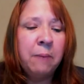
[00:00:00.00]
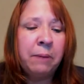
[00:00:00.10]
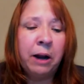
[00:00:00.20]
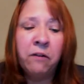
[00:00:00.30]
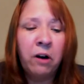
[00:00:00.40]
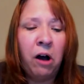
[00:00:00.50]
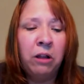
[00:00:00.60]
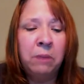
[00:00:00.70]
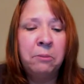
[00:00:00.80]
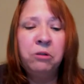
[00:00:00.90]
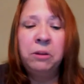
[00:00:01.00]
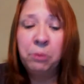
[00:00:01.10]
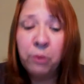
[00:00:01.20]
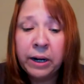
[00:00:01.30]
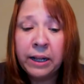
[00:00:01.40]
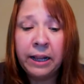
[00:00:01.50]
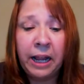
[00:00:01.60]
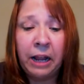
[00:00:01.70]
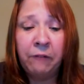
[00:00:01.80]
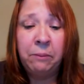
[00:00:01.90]
But overall, the most important
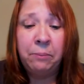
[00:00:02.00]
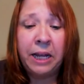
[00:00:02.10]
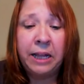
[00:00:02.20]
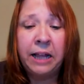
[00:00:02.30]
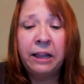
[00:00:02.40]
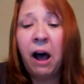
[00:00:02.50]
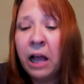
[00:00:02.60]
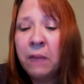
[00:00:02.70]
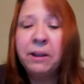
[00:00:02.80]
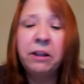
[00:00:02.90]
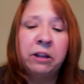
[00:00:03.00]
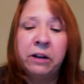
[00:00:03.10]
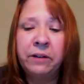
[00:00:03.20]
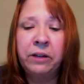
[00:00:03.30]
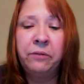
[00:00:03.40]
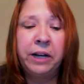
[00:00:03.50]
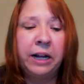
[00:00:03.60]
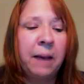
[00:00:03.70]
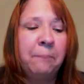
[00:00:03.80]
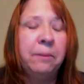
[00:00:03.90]
thing would be that the hospice service would
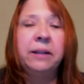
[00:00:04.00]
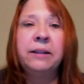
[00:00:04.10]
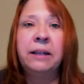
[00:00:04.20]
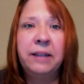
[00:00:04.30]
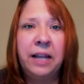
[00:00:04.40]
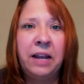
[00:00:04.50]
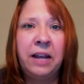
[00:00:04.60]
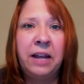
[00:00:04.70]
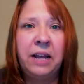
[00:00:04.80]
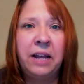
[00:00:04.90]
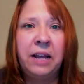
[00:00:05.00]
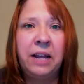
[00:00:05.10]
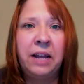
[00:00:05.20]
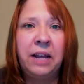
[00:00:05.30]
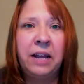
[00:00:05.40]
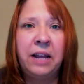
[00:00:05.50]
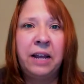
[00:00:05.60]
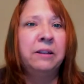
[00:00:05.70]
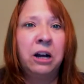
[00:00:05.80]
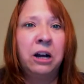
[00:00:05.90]
encompass the same
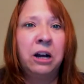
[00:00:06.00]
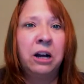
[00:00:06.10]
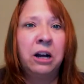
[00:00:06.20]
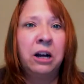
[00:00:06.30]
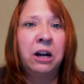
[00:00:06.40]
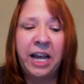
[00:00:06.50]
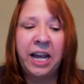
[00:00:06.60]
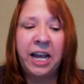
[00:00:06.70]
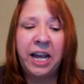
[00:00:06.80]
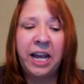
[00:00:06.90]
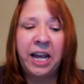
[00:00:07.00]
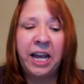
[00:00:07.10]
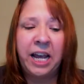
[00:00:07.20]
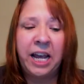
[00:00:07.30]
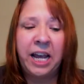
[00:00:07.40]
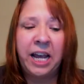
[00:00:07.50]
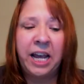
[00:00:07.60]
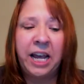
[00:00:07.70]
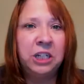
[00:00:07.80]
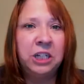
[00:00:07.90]
values as the DRHA. It
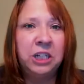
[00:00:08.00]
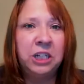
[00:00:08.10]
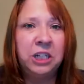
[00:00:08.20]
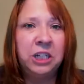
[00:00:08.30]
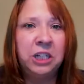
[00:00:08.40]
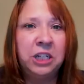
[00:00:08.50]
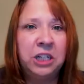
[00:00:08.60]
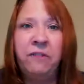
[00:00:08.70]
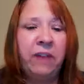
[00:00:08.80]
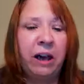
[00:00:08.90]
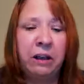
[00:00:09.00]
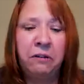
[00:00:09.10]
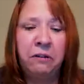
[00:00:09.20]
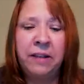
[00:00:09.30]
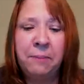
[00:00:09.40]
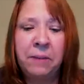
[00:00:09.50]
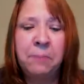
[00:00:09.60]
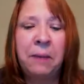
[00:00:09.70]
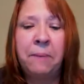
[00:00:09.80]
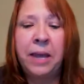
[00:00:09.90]
will reflect the mission, vision, and value
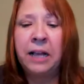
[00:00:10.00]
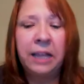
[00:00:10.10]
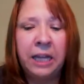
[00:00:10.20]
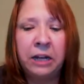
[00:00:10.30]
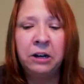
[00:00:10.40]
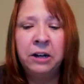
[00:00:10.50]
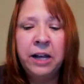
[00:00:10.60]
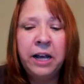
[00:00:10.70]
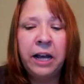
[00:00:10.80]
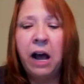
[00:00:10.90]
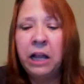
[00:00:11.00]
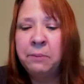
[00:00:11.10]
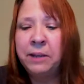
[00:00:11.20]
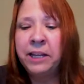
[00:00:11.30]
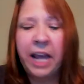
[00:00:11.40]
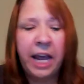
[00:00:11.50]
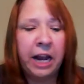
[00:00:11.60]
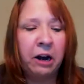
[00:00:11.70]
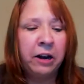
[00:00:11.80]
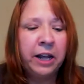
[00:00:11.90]
statements by being a leader in hospice
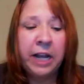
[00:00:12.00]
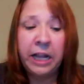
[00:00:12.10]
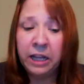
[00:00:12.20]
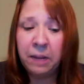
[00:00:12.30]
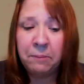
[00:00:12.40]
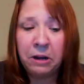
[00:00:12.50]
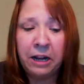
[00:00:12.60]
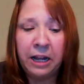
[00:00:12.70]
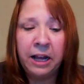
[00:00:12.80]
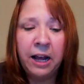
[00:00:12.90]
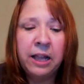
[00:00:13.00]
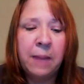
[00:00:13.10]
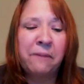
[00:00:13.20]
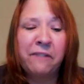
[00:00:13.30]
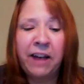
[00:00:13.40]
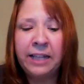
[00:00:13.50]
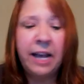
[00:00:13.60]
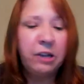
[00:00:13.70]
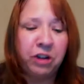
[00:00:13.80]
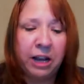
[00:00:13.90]
care in the community that
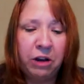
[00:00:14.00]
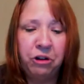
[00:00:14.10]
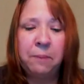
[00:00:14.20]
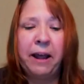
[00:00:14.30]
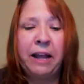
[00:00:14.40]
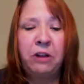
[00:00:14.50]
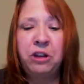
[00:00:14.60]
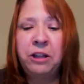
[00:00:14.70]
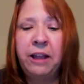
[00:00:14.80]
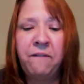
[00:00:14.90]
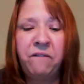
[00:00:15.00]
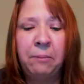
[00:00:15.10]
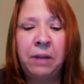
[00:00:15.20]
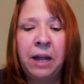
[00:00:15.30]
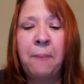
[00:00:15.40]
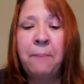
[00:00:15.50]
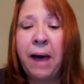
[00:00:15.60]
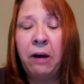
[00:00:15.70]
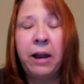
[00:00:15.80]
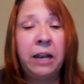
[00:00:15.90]
provides education to patients and family
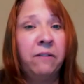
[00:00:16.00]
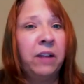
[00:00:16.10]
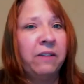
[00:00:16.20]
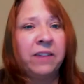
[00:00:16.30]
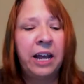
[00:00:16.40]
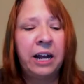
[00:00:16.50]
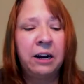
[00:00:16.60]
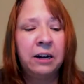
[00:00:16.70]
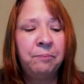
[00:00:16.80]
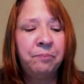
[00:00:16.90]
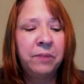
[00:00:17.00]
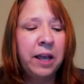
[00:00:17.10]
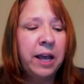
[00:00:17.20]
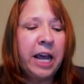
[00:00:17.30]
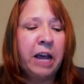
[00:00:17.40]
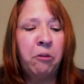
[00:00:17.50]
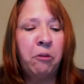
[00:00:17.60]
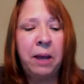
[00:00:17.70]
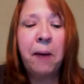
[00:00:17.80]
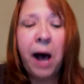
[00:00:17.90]
about end-of-life care. It will
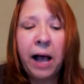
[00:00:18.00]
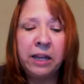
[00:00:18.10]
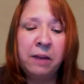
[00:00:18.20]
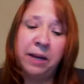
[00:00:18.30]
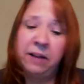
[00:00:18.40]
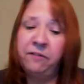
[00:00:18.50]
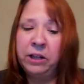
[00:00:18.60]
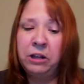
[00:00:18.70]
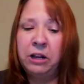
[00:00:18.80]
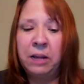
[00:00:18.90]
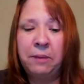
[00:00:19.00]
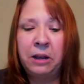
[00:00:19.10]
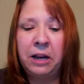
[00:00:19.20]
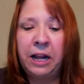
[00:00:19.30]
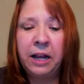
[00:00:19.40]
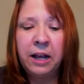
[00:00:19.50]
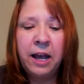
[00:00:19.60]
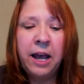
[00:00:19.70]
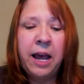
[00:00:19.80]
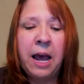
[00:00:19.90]
be a positive benefit to the community
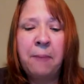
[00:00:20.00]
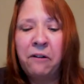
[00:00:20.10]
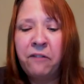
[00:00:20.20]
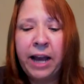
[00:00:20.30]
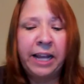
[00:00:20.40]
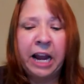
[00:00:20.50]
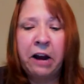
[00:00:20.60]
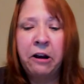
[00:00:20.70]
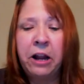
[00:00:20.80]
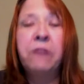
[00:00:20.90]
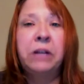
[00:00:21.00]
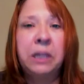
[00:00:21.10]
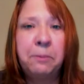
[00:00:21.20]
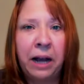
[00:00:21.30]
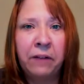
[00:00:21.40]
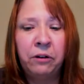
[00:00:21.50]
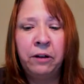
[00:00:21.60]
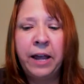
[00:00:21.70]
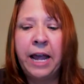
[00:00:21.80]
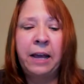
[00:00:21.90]
and provide a caring,
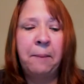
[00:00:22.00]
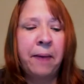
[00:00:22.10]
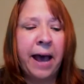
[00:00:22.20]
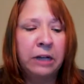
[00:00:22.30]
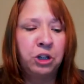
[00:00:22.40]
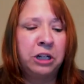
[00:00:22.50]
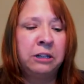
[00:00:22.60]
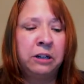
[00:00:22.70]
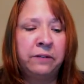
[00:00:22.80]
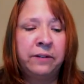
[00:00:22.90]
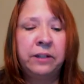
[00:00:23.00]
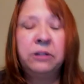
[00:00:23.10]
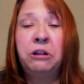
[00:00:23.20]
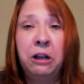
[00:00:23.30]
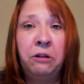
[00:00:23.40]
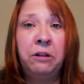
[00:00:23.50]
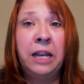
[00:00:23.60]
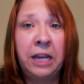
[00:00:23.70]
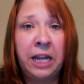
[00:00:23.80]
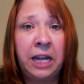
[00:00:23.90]
respectful, and compassionate service to those
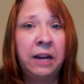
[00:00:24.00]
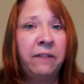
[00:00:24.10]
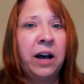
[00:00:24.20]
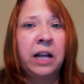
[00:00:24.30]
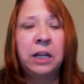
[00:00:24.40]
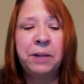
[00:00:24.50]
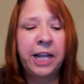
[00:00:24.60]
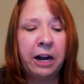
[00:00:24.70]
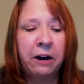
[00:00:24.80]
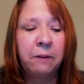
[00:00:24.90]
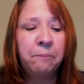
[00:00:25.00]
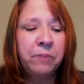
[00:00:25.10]
in need of hospice care.